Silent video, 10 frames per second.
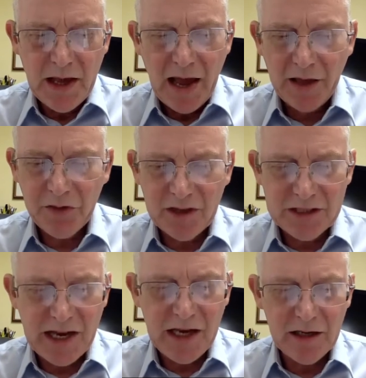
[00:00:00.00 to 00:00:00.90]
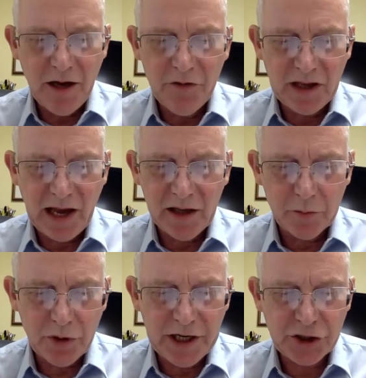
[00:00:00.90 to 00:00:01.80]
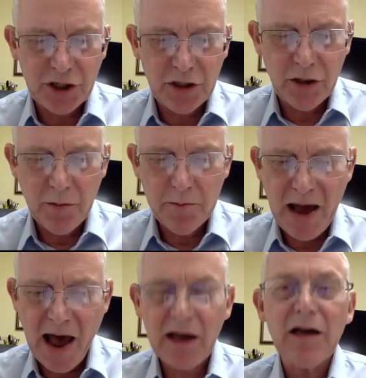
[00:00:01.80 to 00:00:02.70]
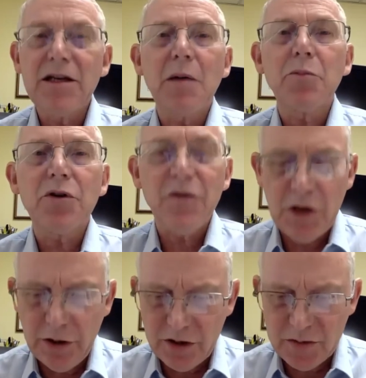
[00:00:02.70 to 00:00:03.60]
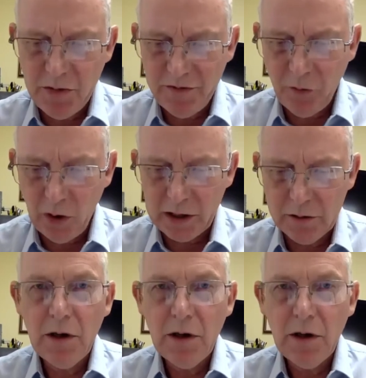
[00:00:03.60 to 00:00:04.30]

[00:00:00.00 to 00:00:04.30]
at the date of the calibration back a number of years before?